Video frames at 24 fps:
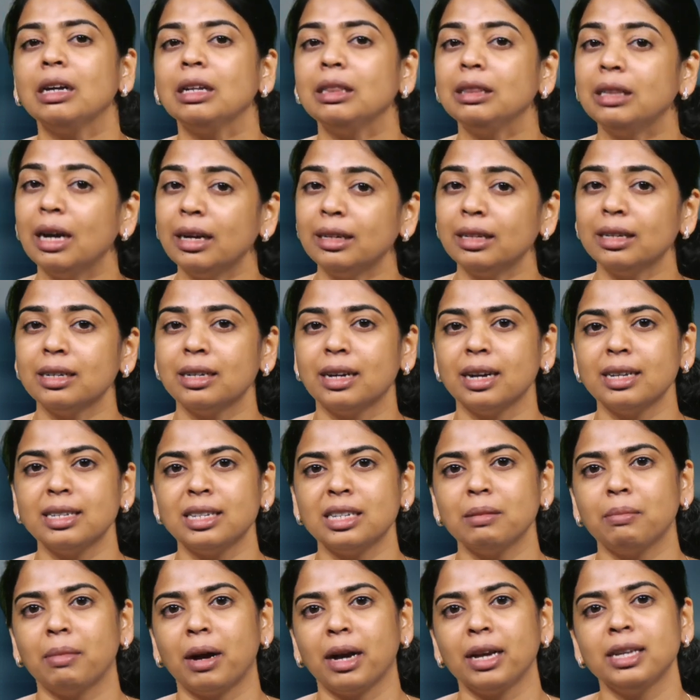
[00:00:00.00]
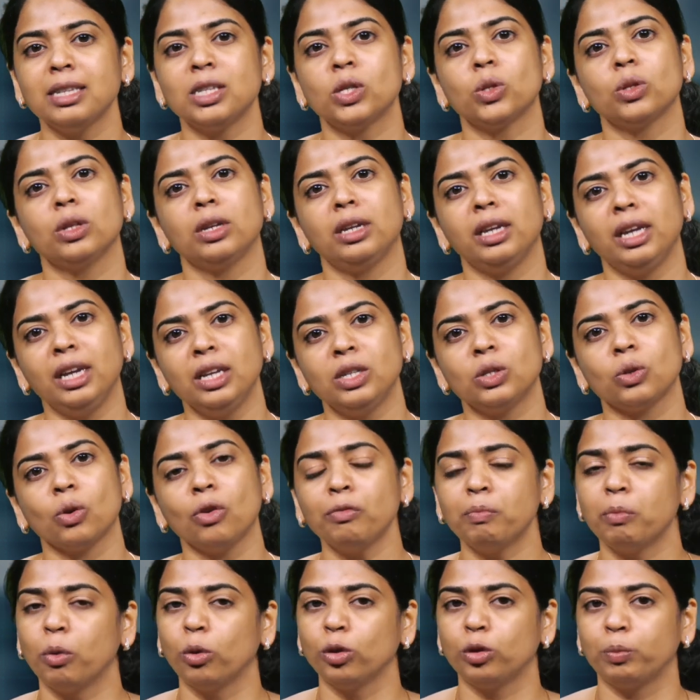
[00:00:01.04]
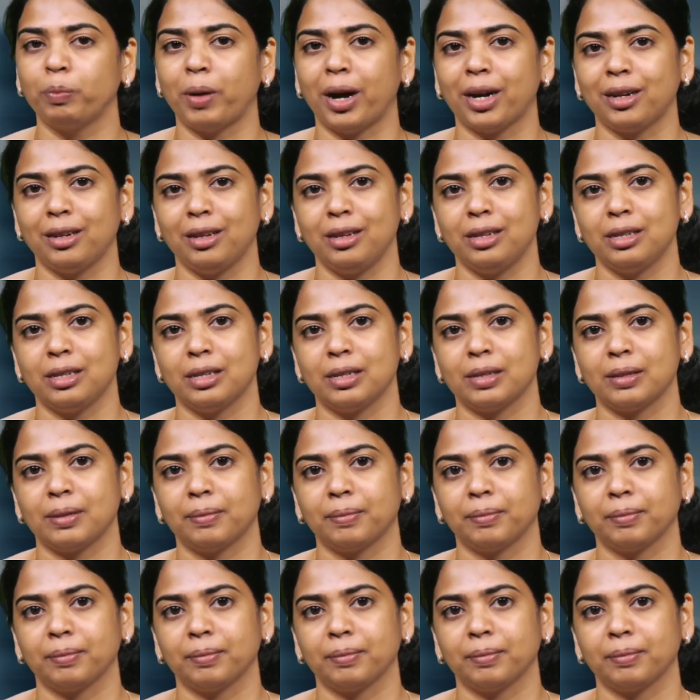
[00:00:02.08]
that are customized to the needs of both parties.